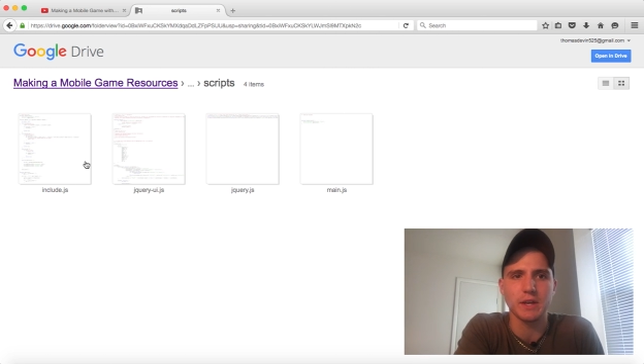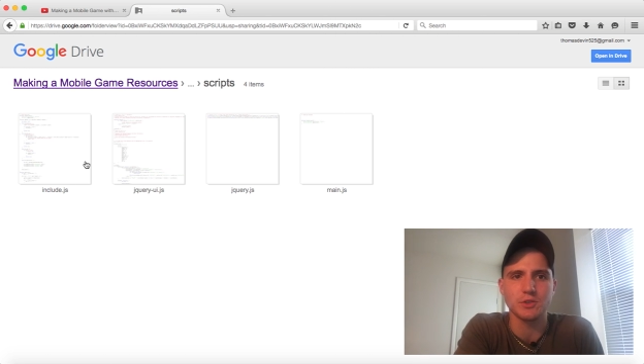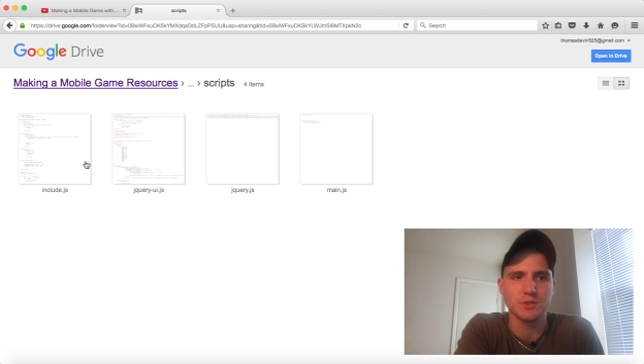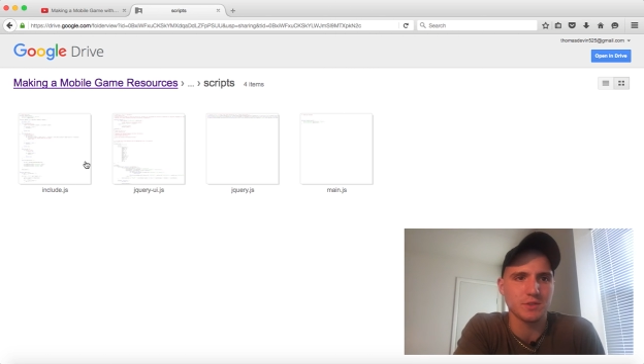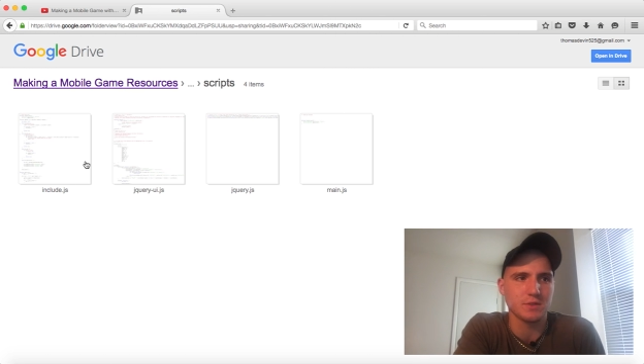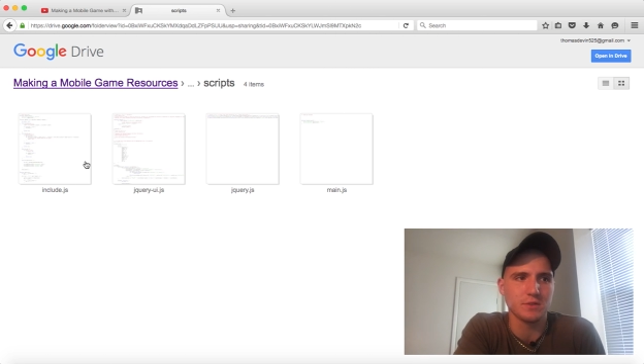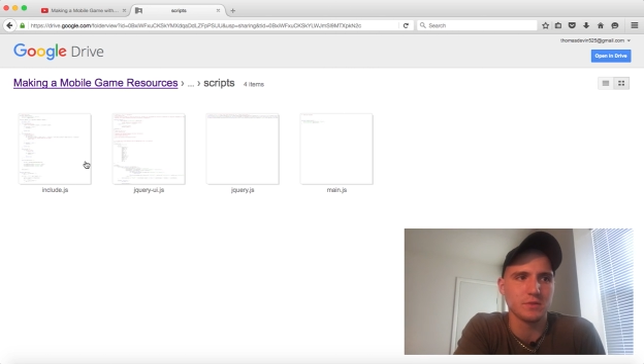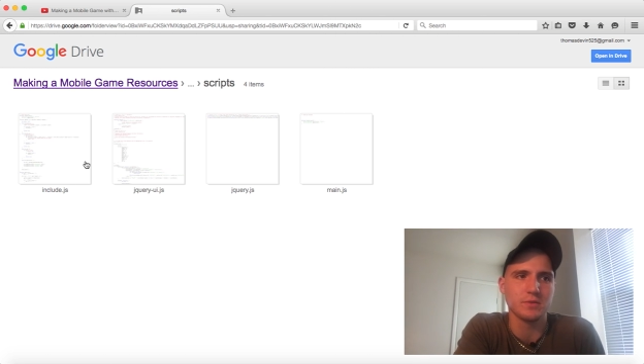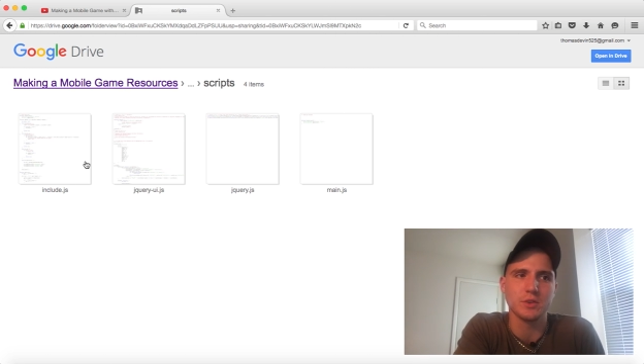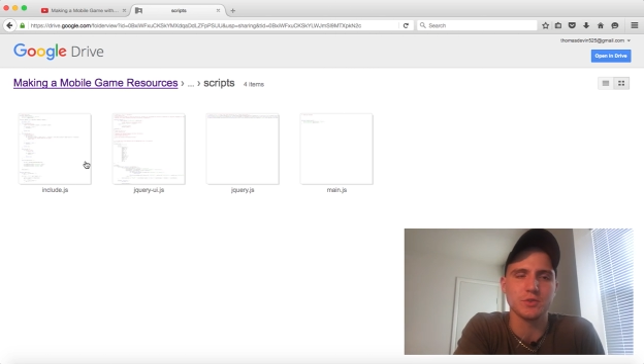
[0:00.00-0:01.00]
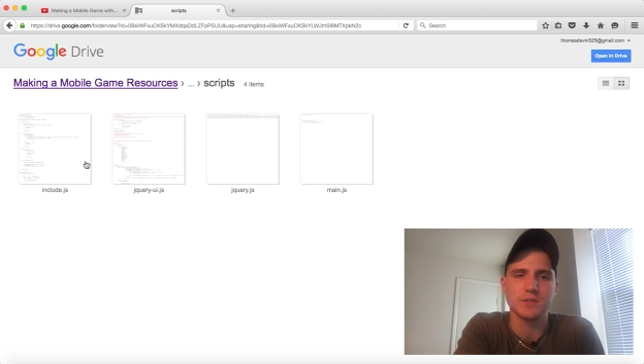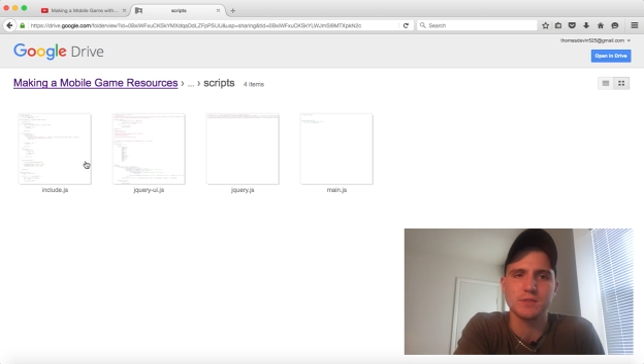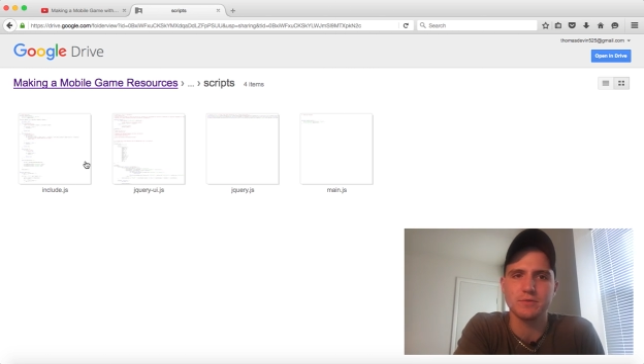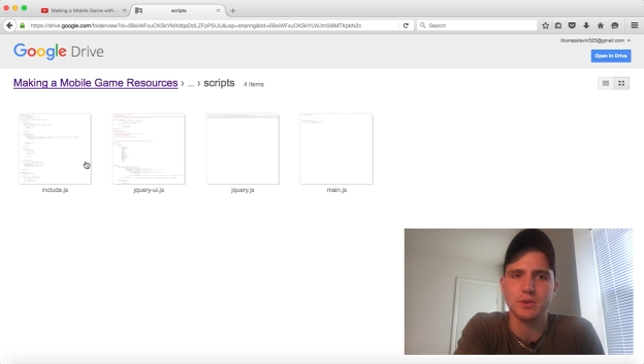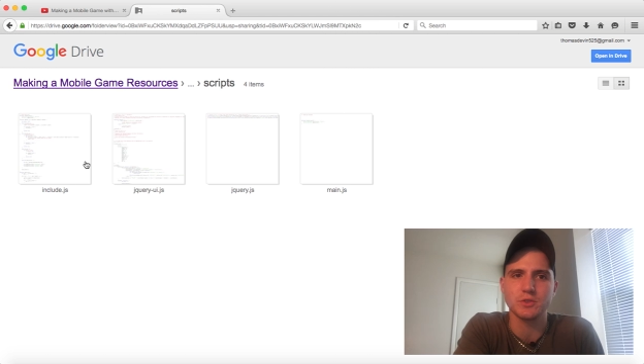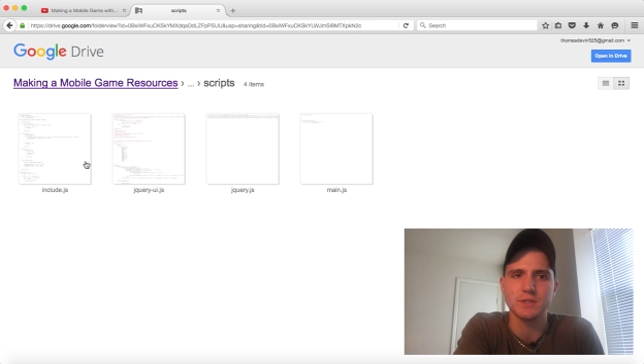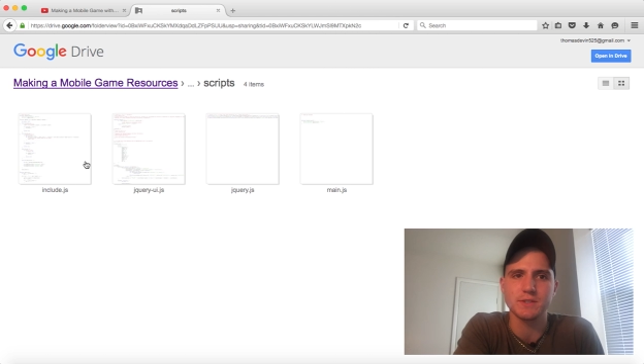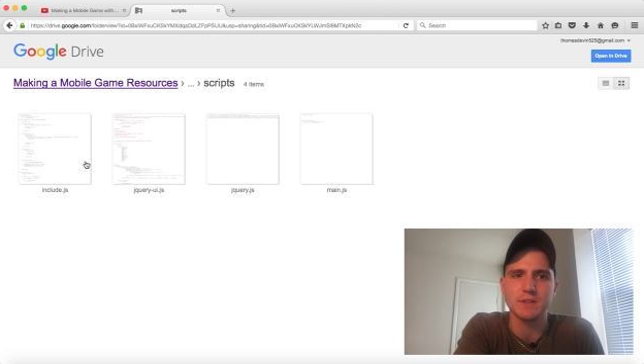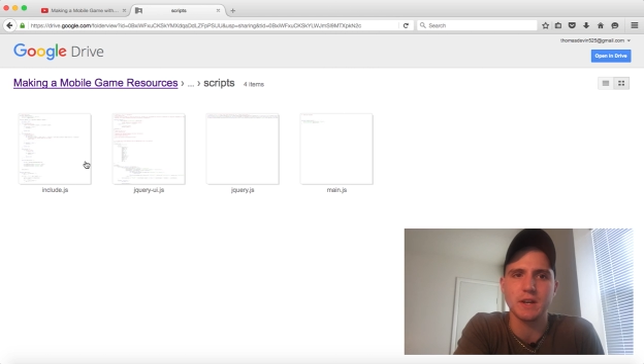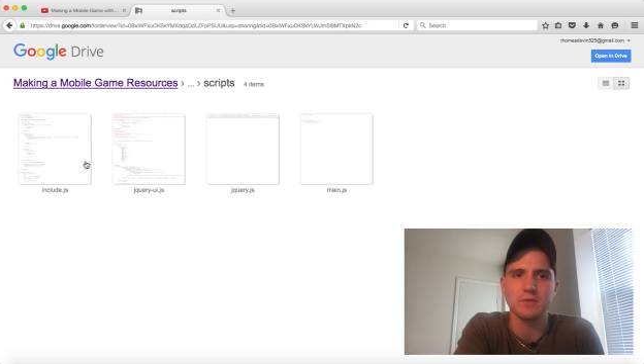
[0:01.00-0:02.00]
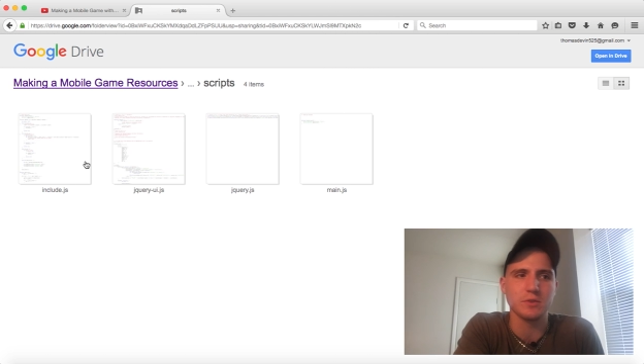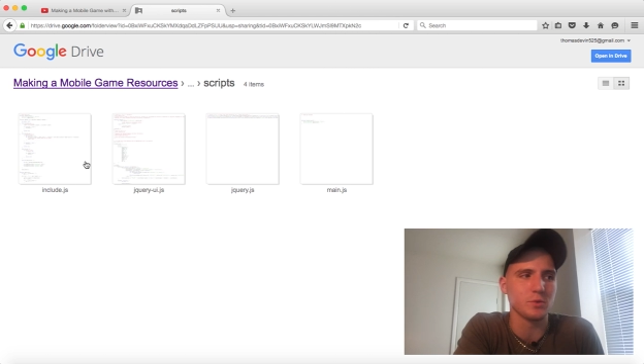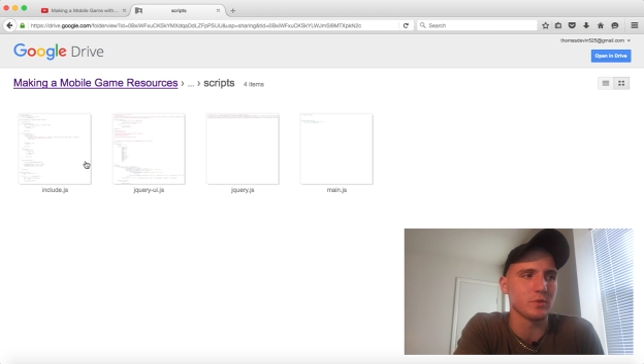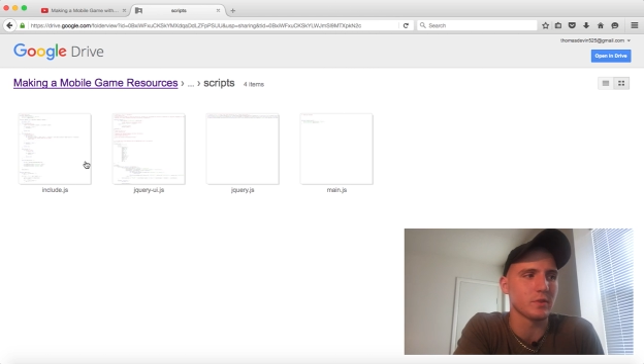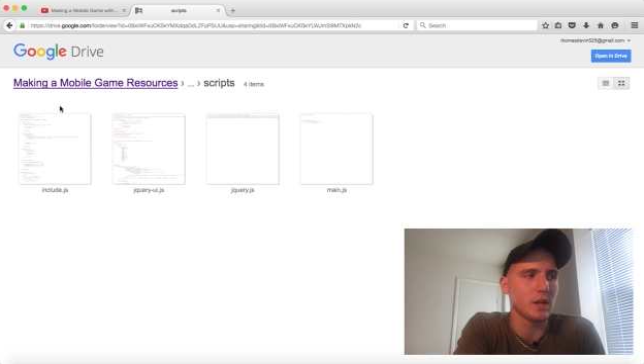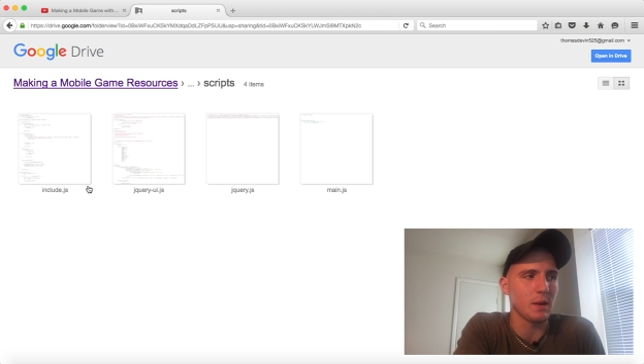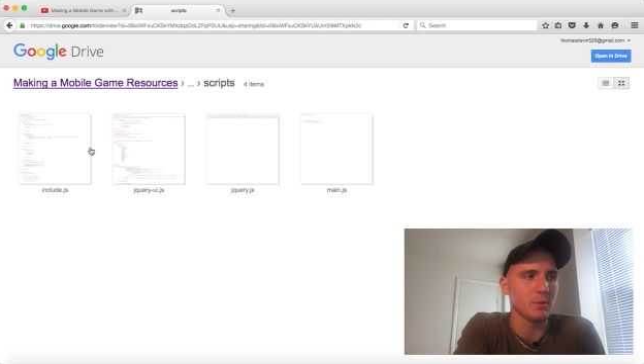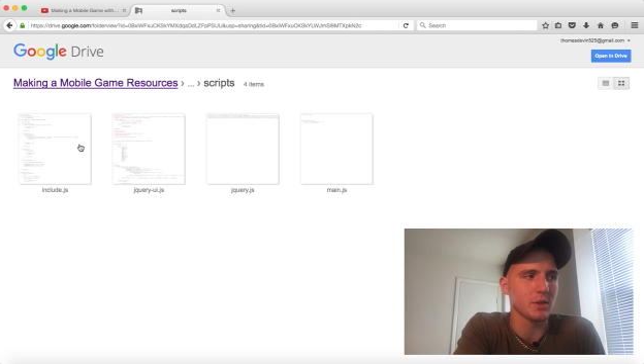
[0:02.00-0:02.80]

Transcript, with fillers: I just they're just functions that I've used. I'm